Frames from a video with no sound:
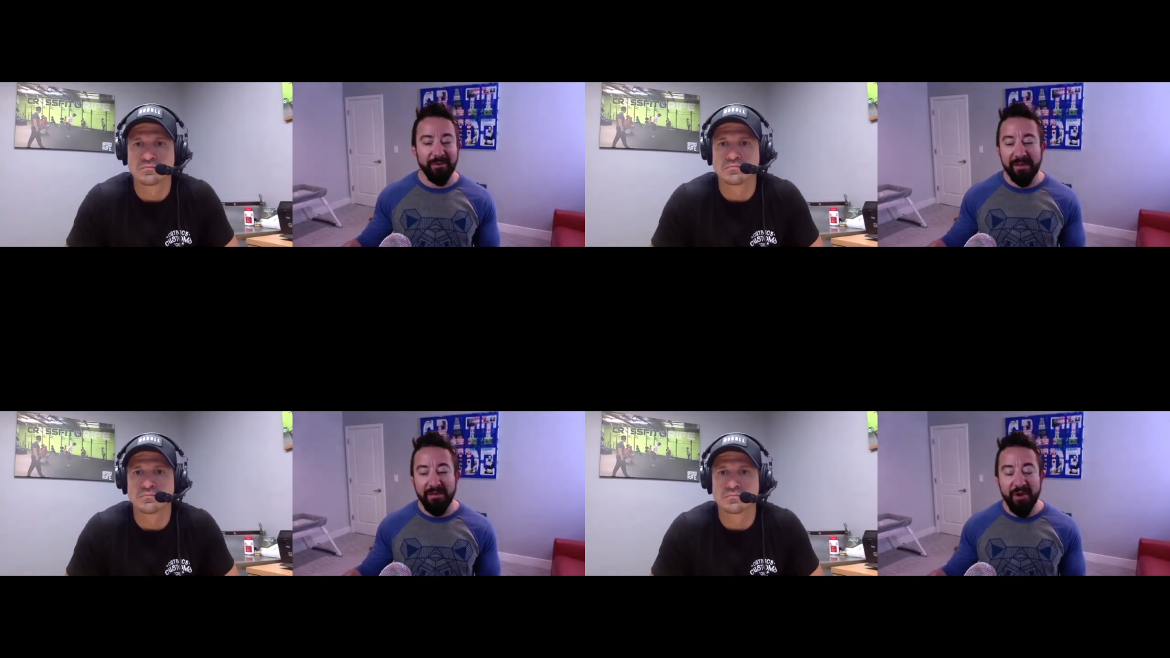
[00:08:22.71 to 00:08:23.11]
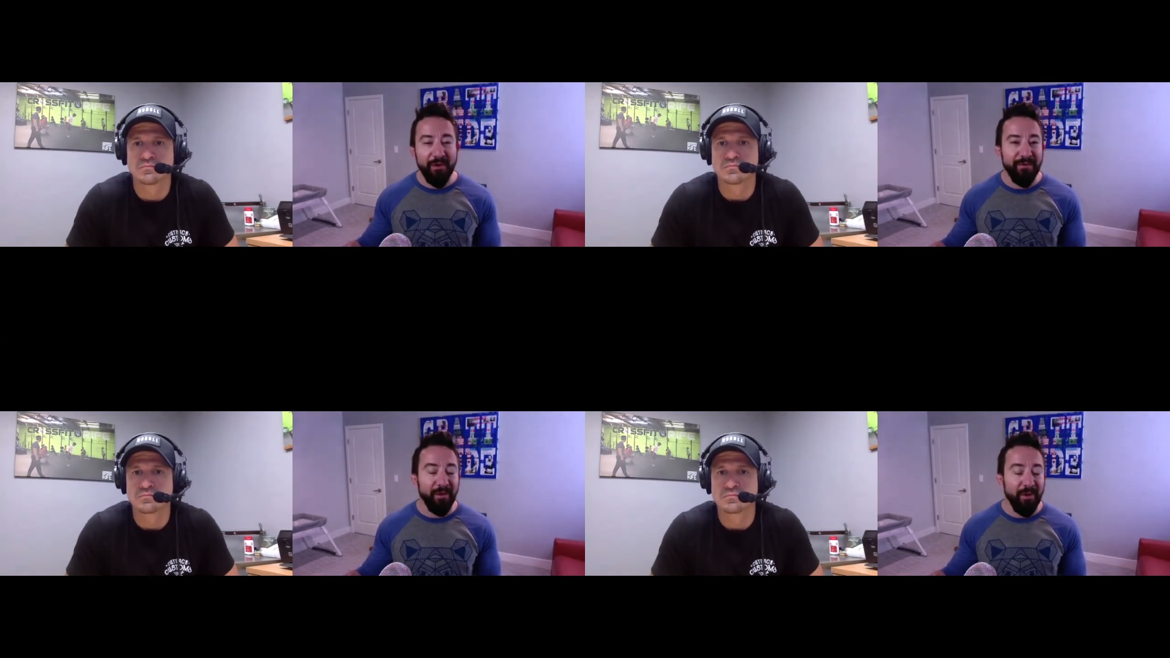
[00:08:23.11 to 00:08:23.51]
Speaker 1: with
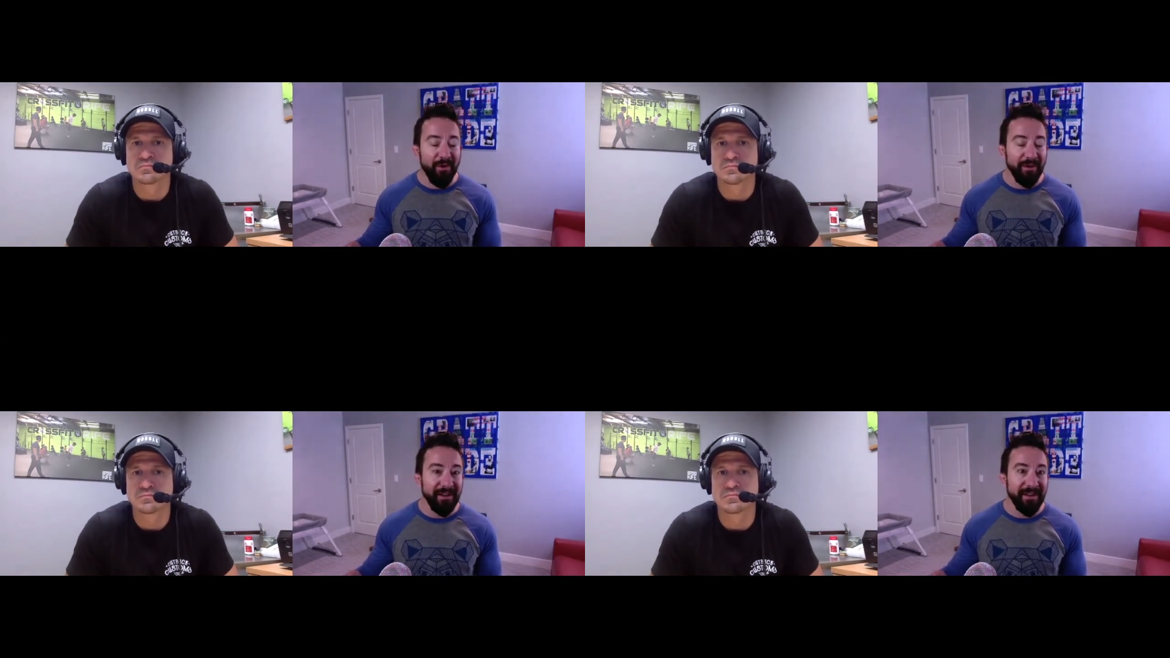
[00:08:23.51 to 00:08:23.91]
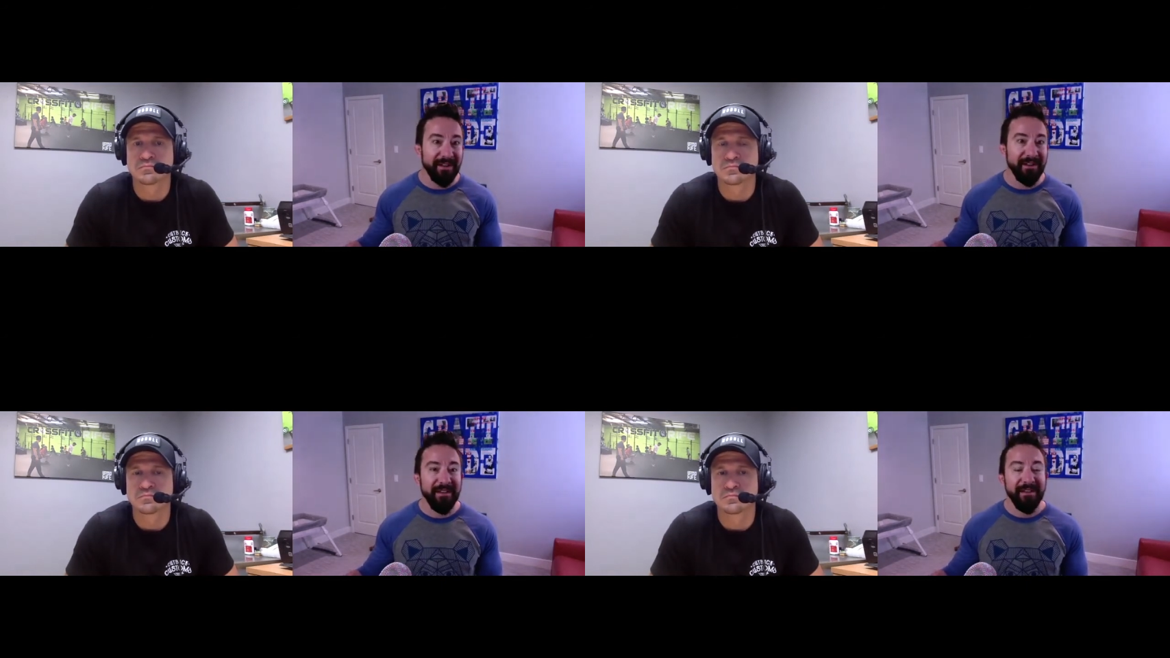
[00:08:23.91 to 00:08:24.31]
no
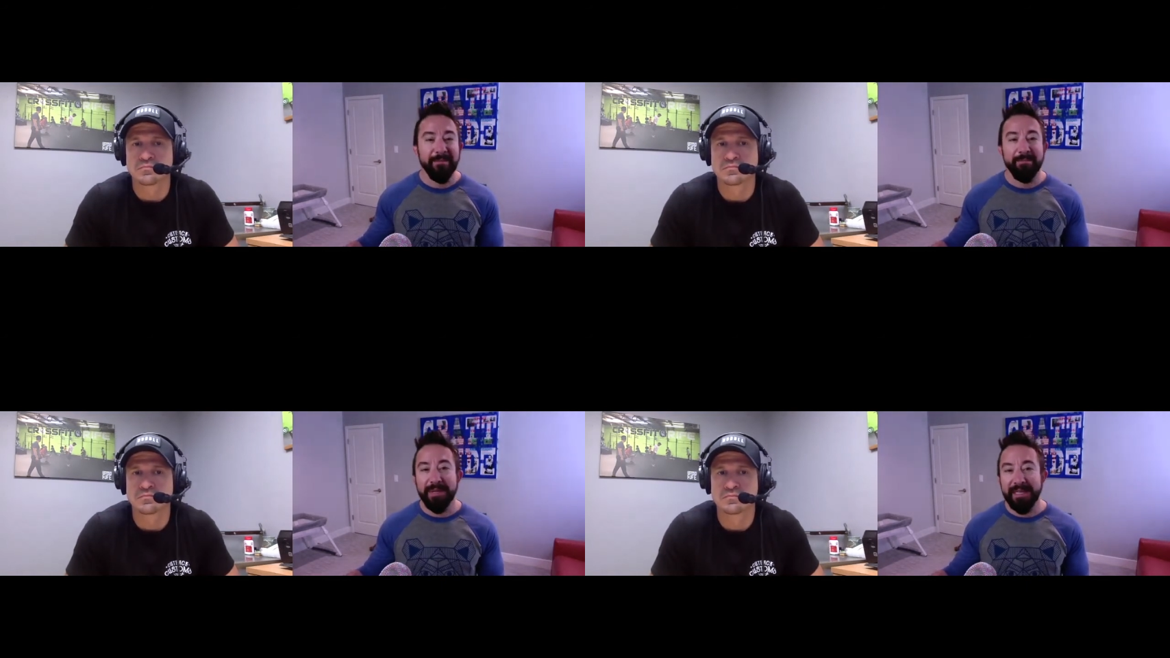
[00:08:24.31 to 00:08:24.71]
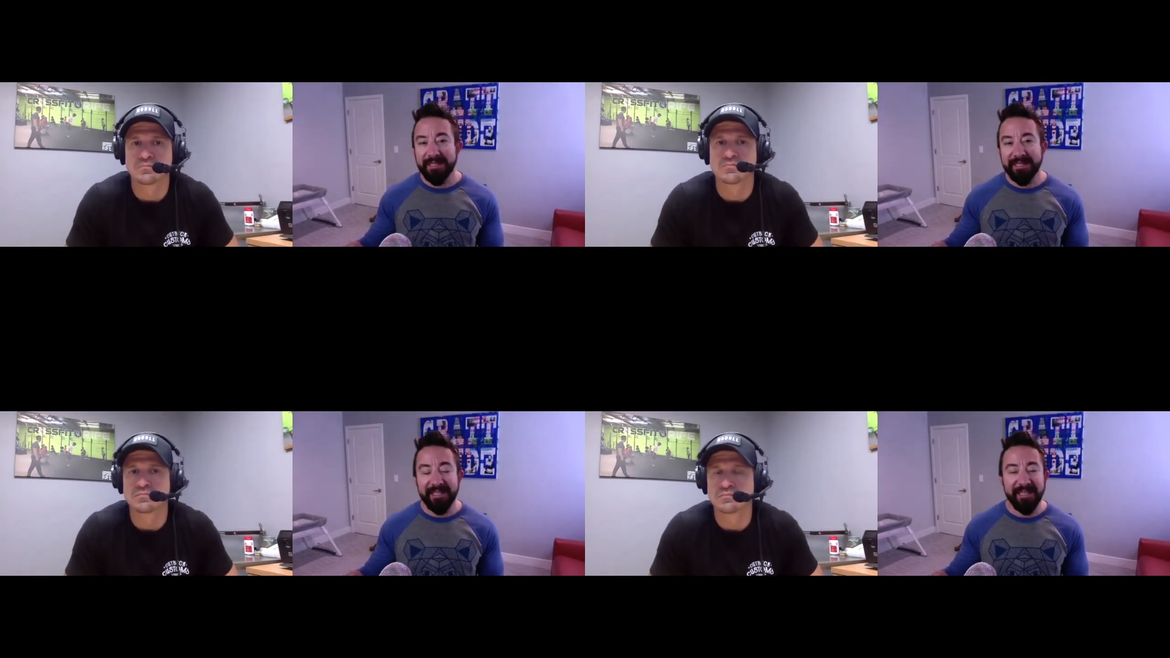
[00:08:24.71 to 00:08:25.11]
flooring and
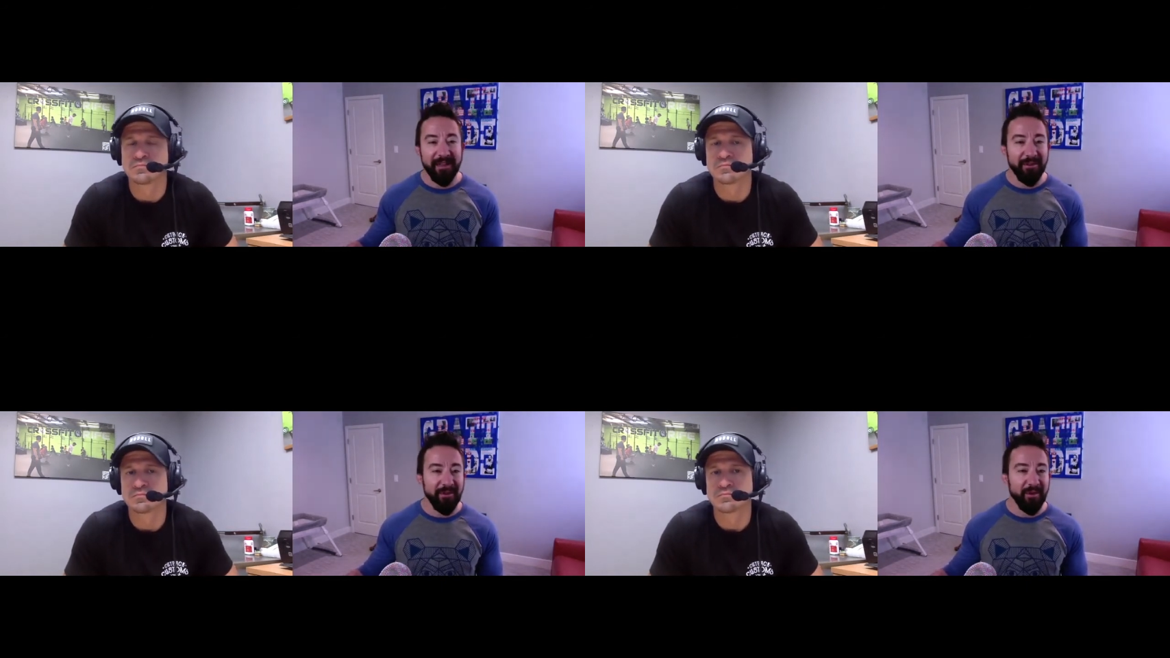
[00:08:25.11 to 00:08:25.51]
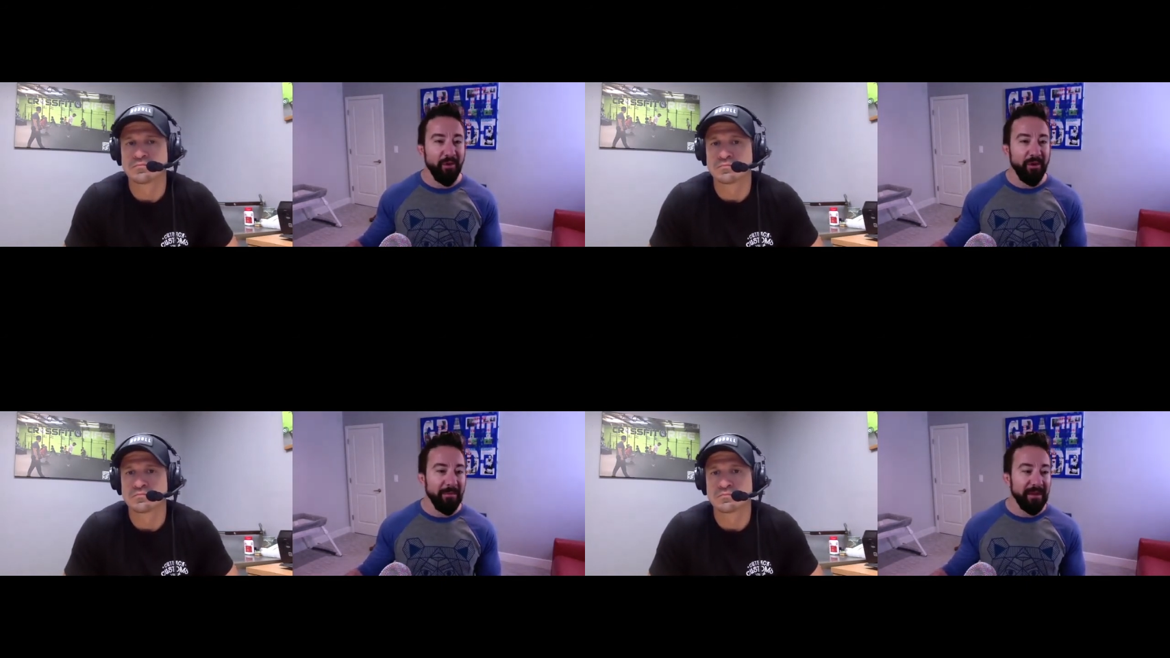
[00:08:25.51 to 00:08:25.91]
piece together
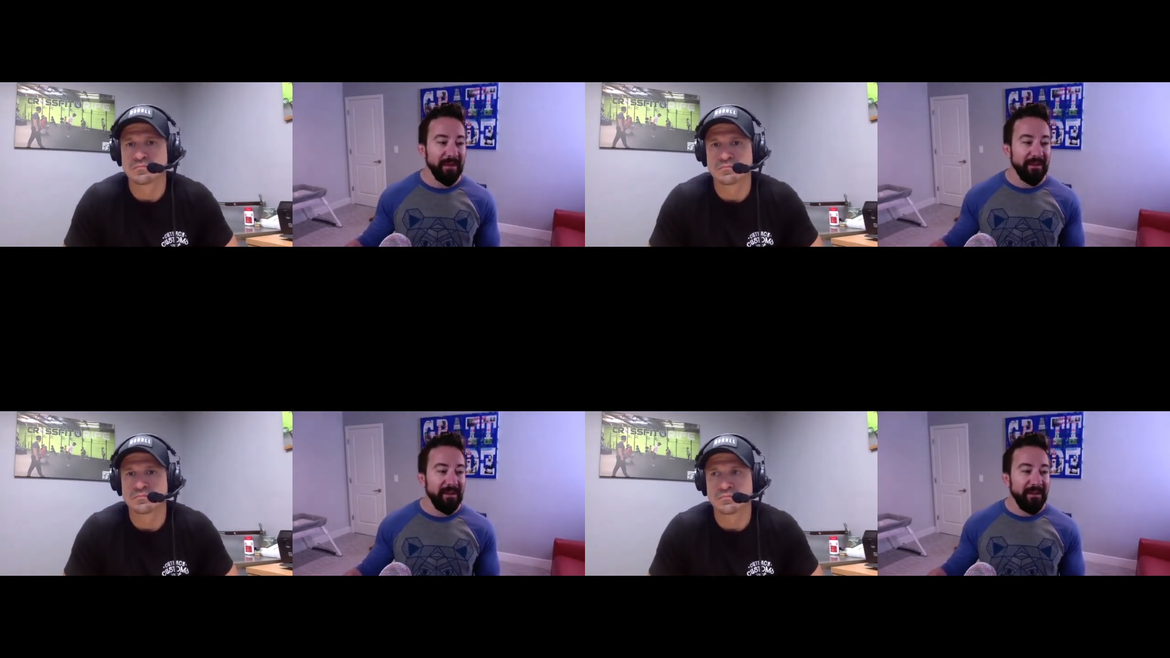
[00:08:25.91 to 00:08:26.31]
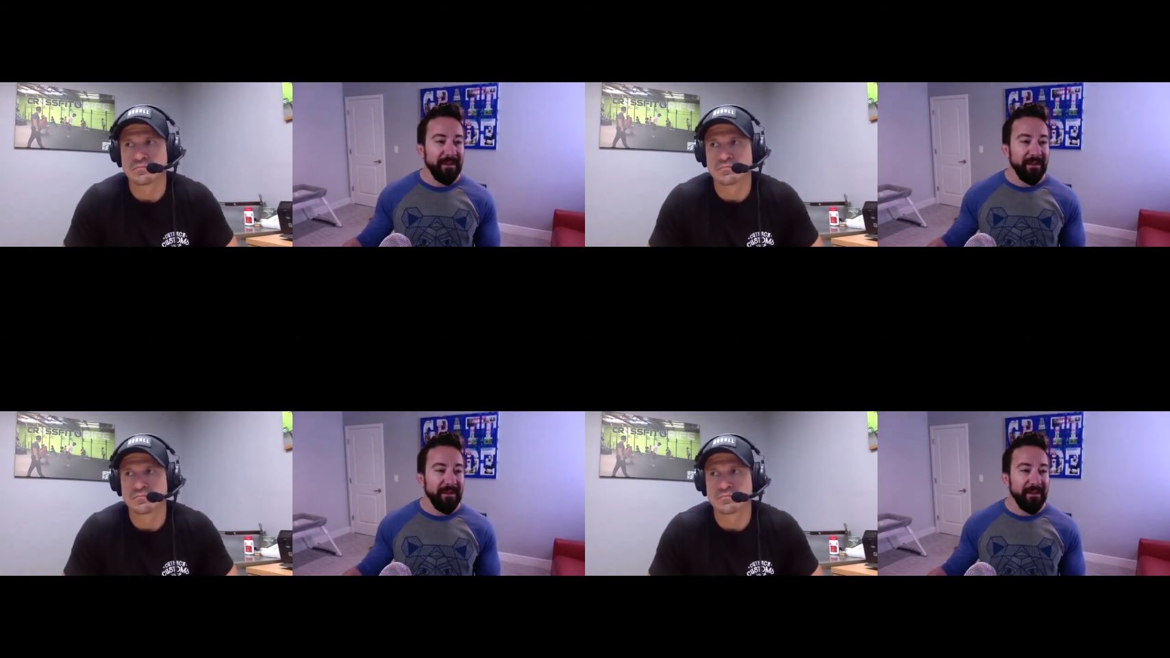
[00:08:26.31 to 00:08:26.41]
equipment,